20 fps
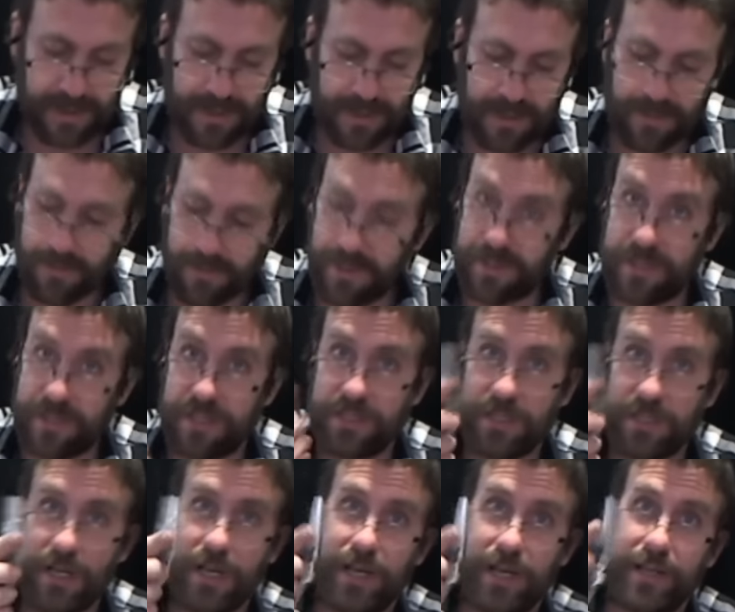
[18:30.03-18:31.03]
with this
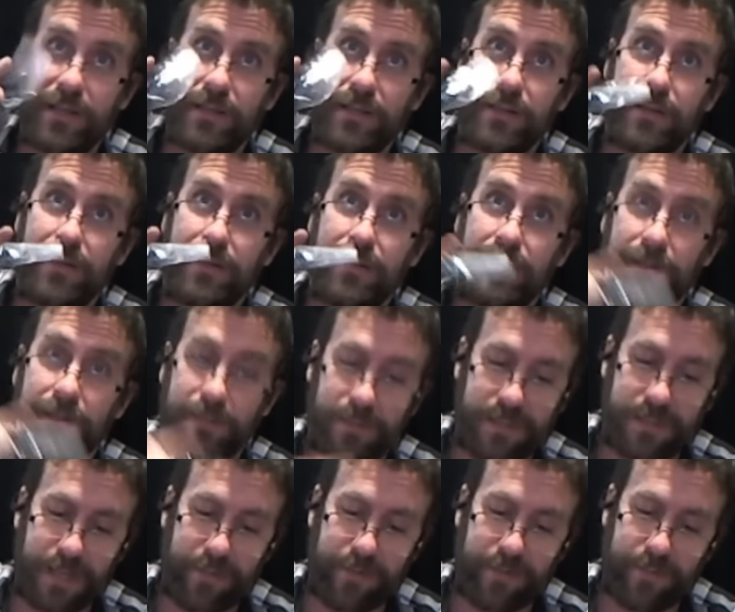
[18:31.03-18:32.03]
on
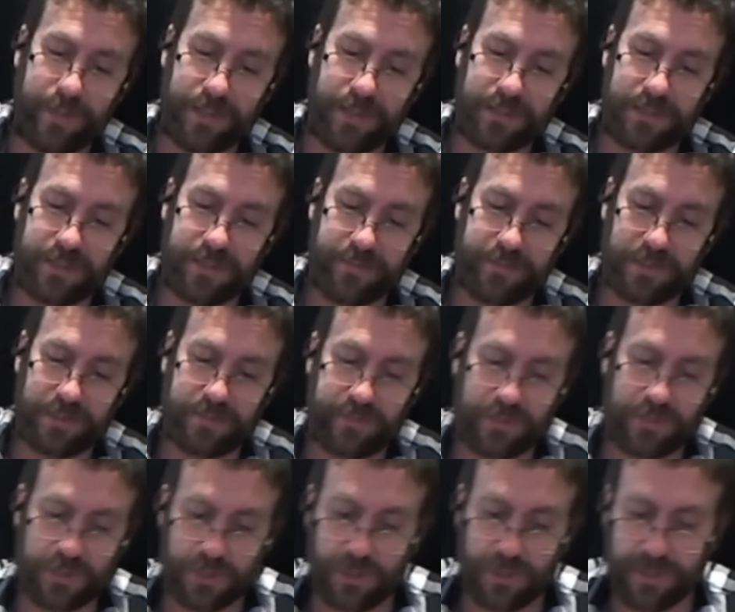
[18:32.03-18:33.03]
definitely makes a difference for the
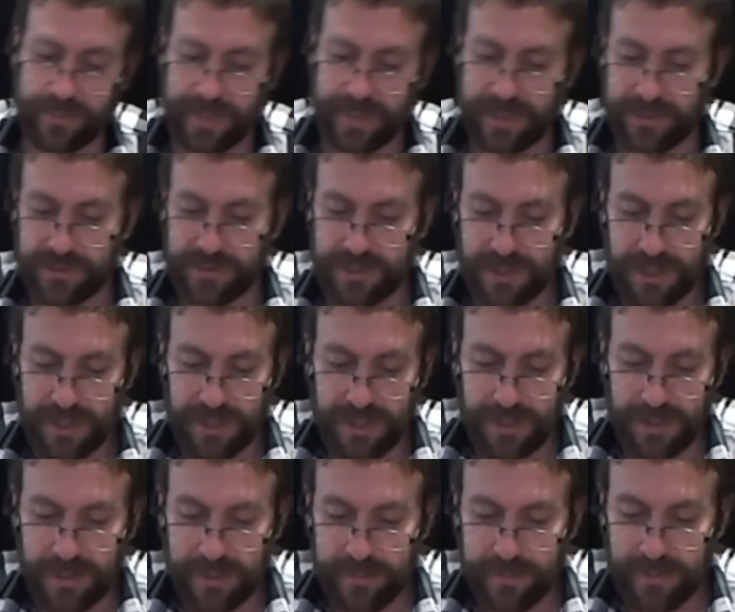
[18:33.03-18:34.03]
shoulder buttons.
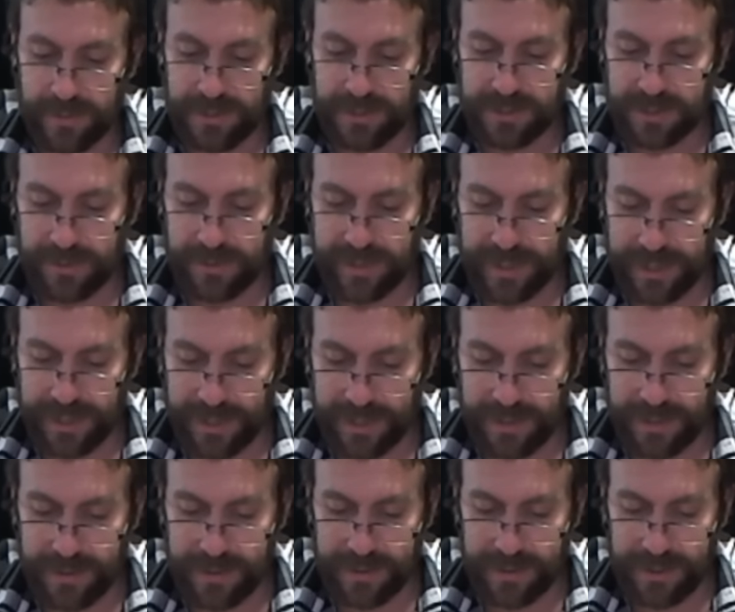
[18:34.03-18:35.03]
But let's go
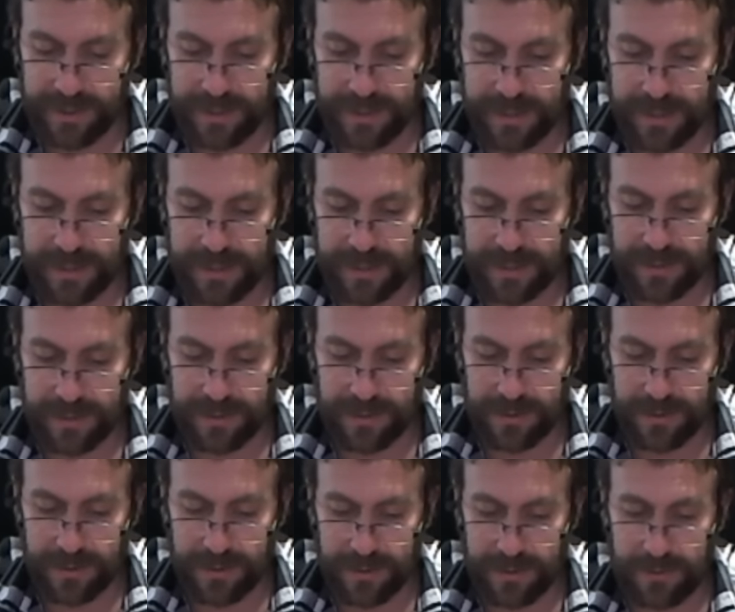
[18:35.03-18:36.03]
ahead and
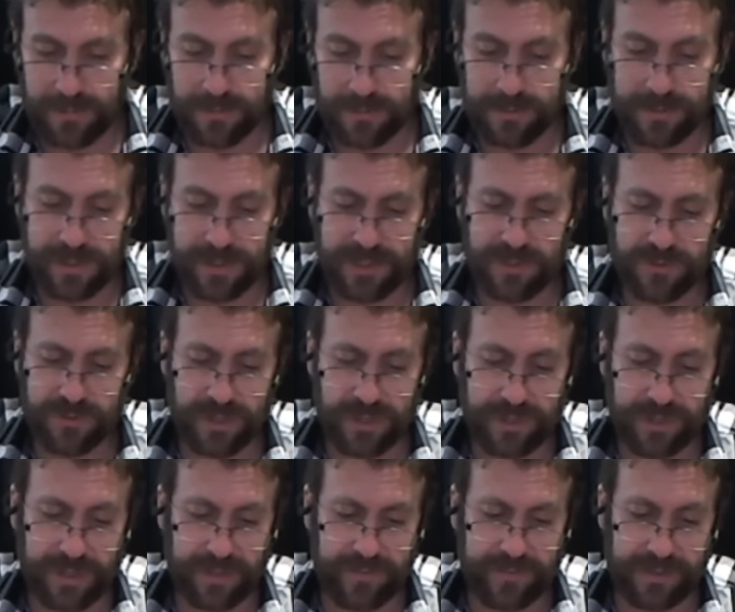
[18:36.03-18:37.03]
oh, nice trigger. I
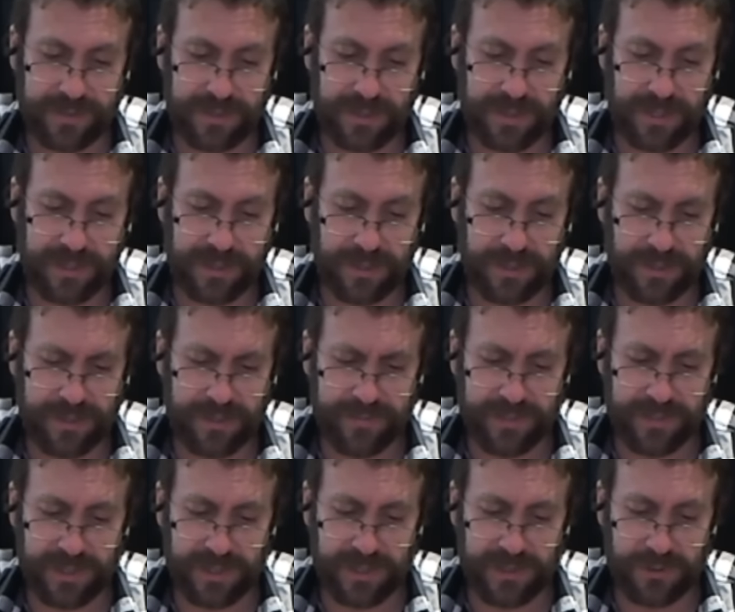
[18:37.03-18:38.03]
didn't even see that. I didn't even
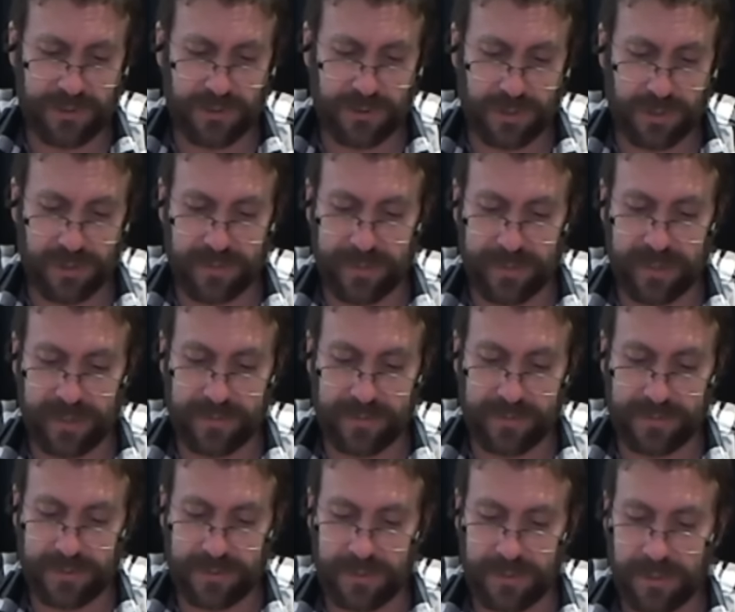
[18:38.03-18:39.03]
see the two shoulder buttons.
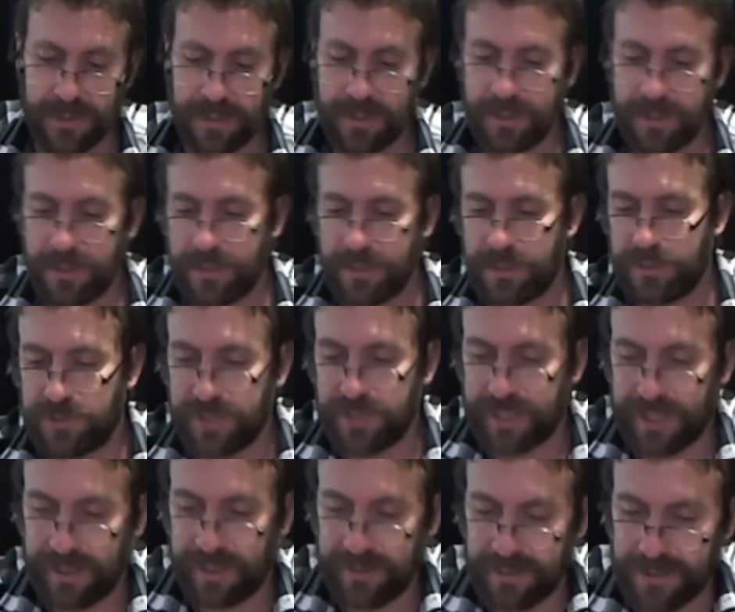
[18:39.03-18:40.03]

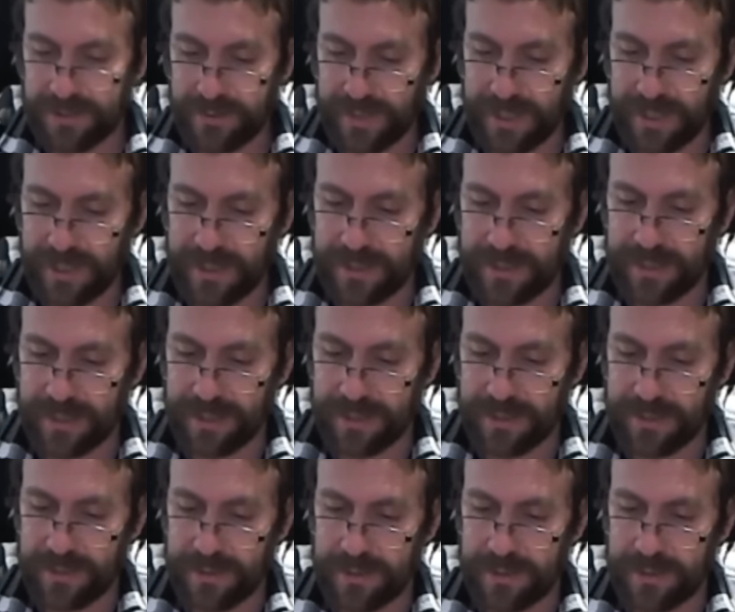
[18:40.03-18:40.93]
Tricky. Let's go ahead and